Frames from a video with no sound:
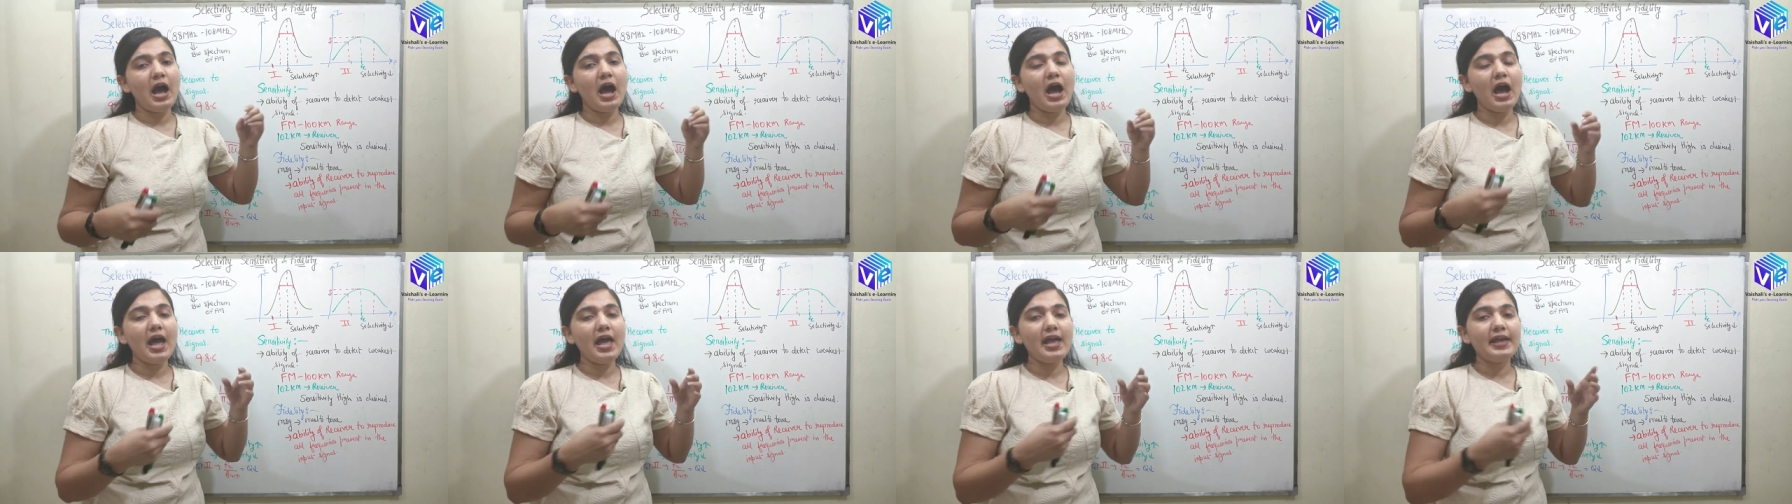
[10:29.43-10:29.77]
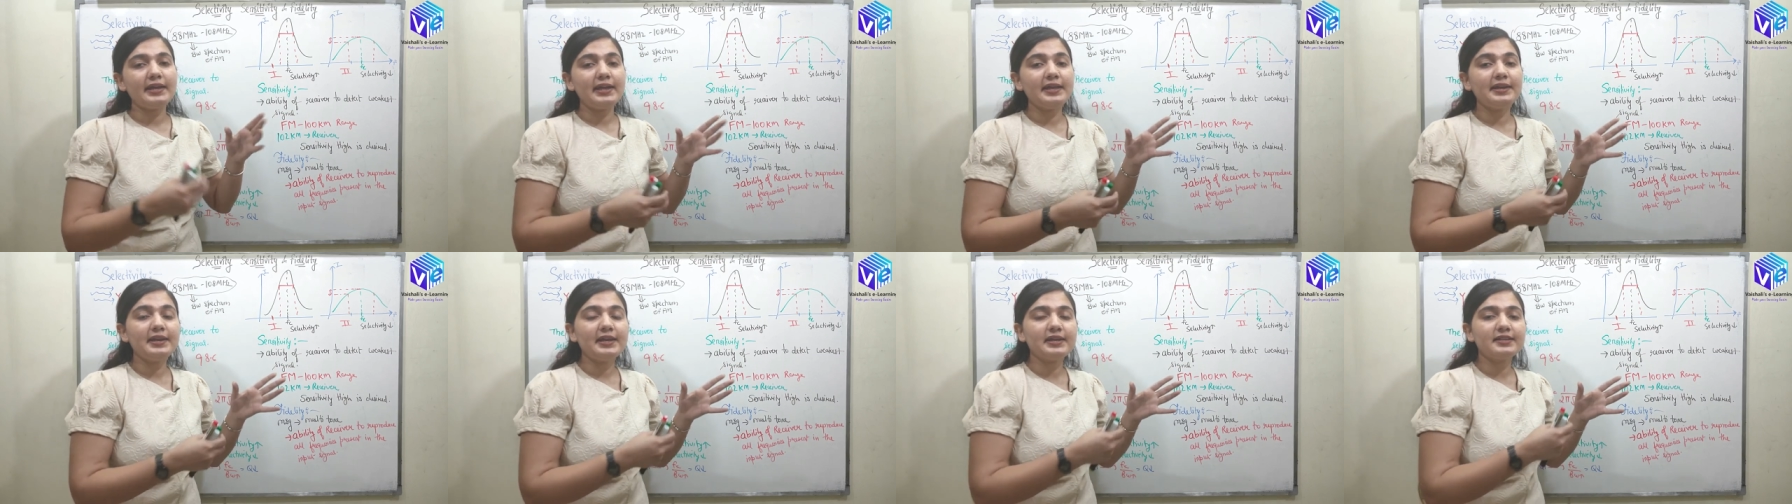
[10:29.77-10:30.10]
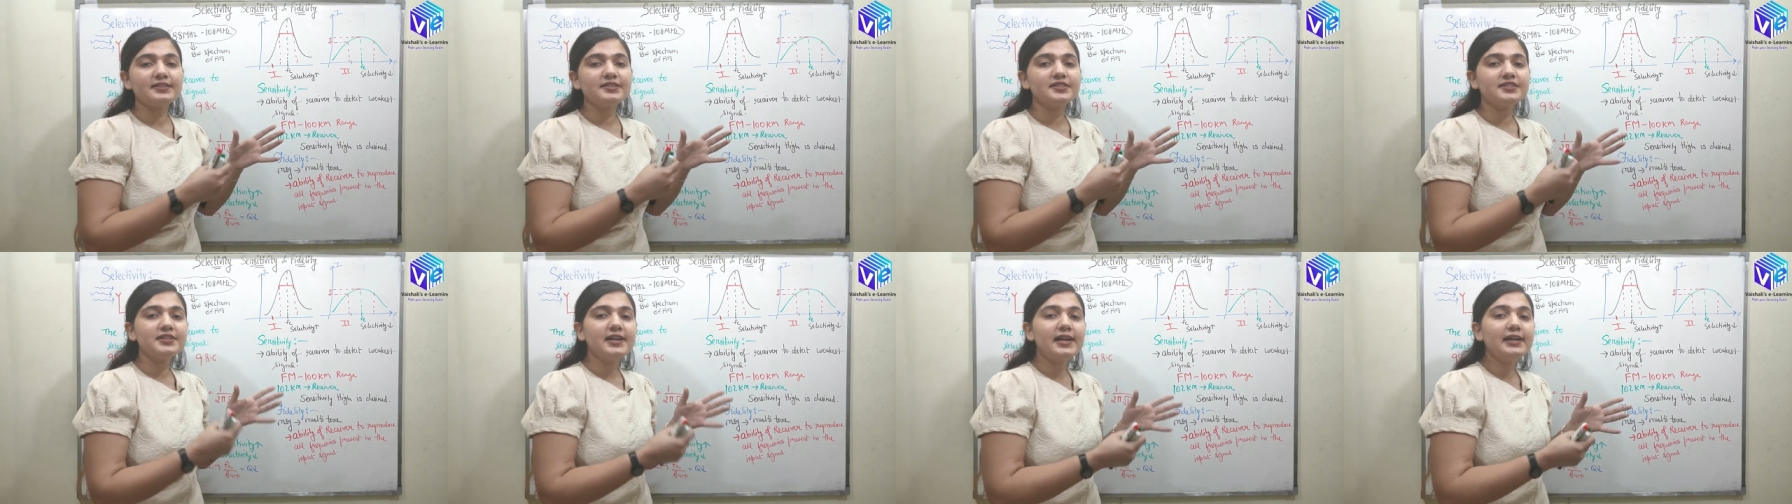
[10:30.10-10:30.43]
I can
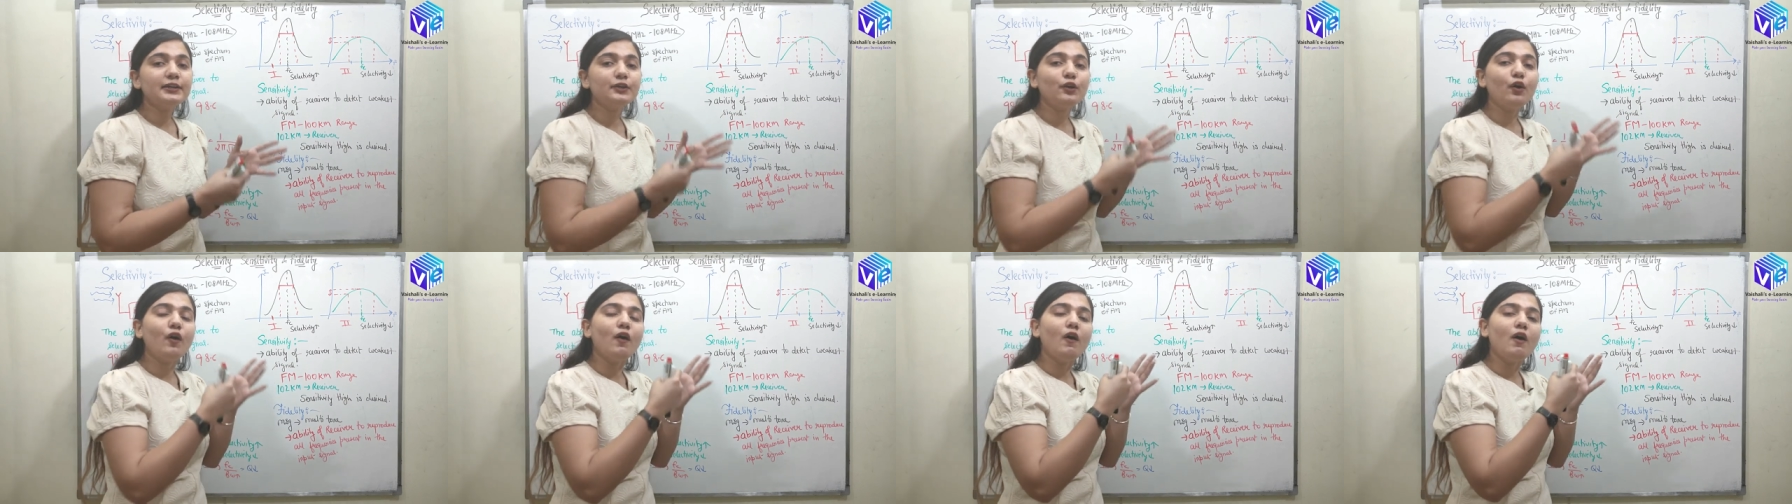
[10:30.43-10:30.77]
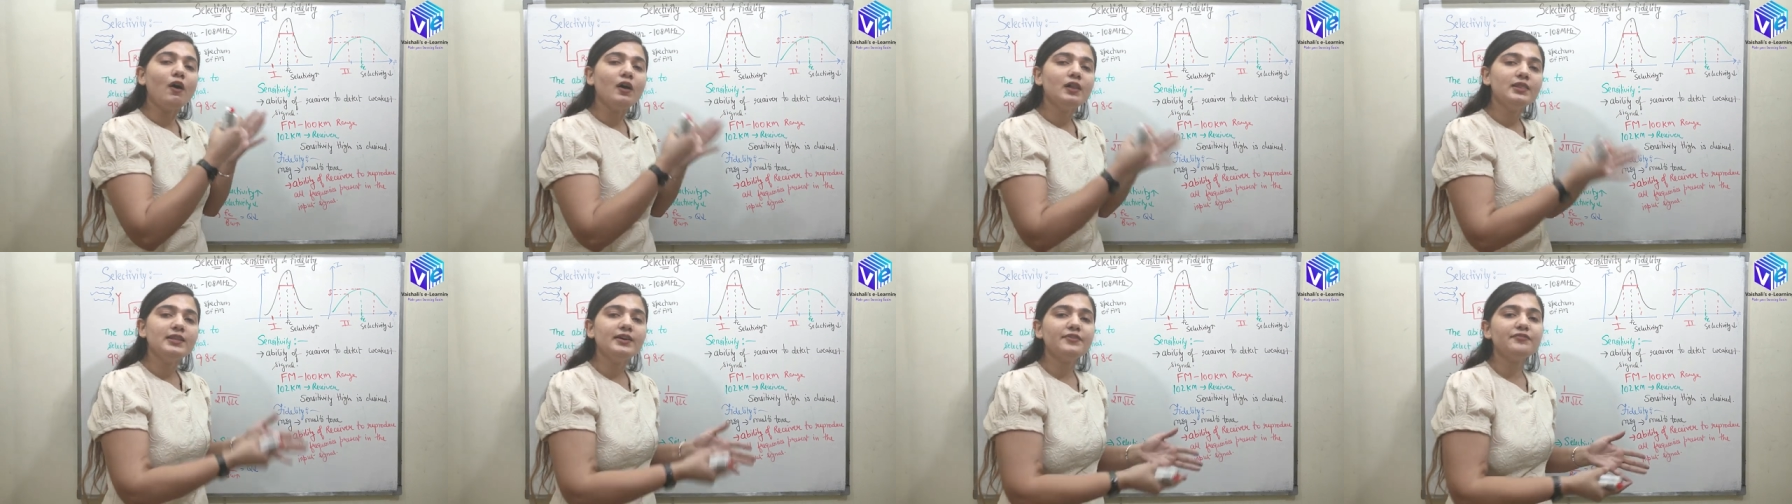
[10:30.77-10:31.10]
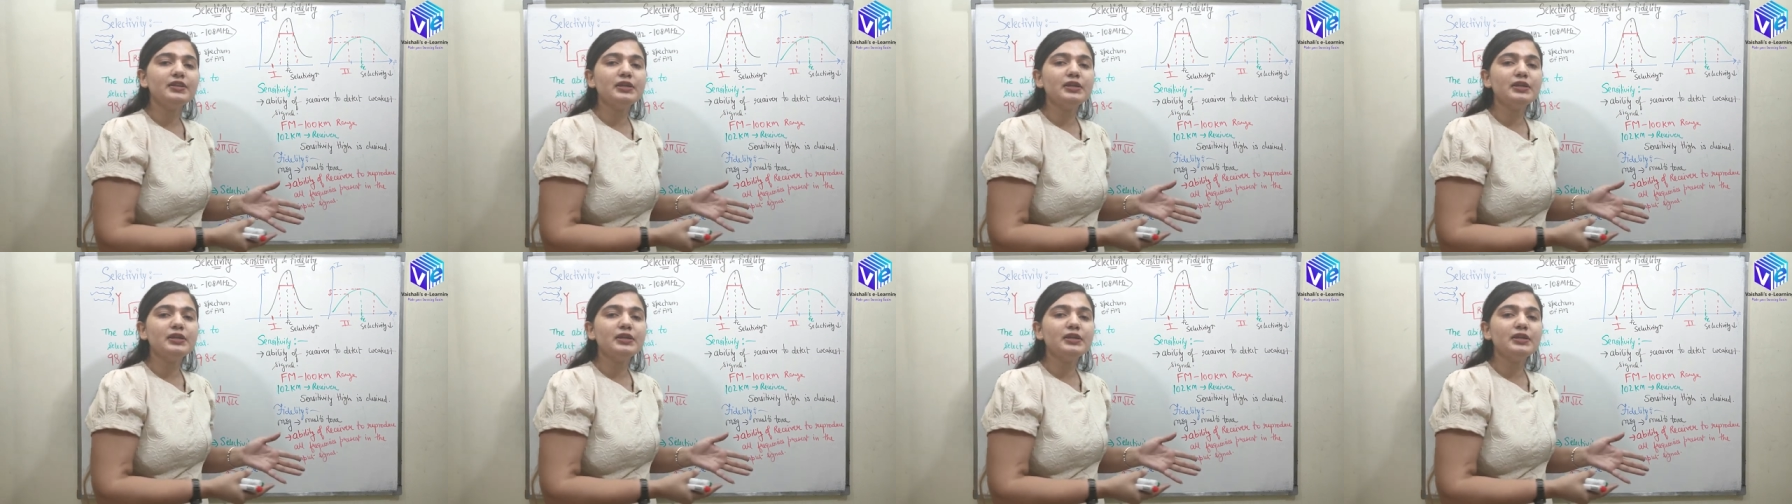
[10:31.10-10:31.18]
extract all the